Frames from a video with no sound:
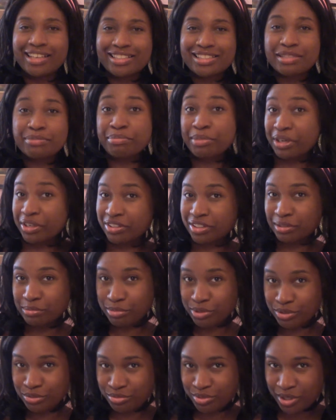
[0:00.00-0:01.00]
it's Marilyn
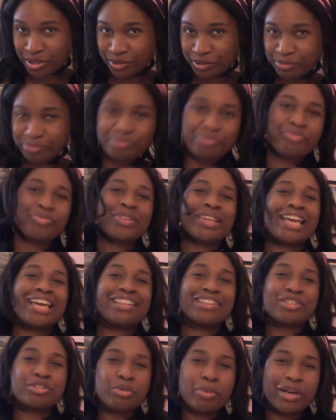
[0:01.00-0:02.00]
Monroe
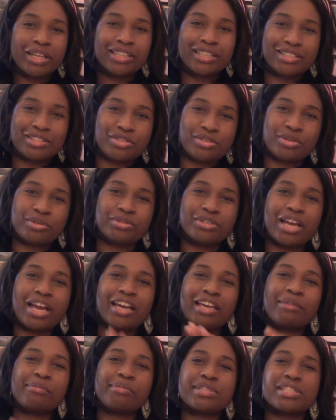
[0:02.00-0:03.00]
and The Twilight Zone.
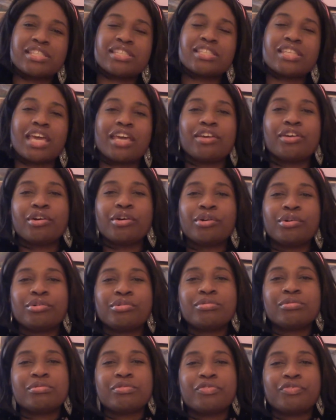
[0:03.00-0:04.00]
I'm a
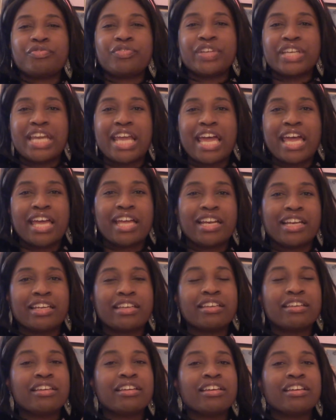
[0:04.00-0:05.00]
psycho
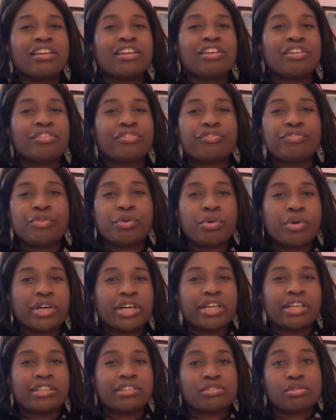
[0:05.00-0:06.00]
fanatic
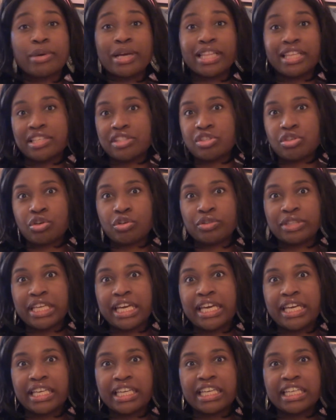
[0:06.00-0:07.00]
for Twilight Zone,
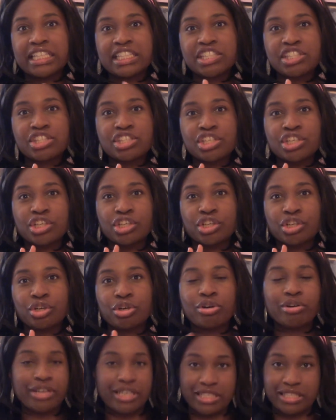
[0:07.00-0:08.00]
like it's
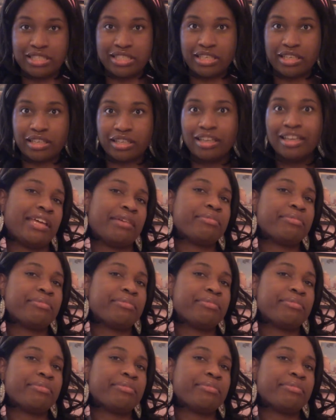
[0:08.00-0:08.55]
crazy.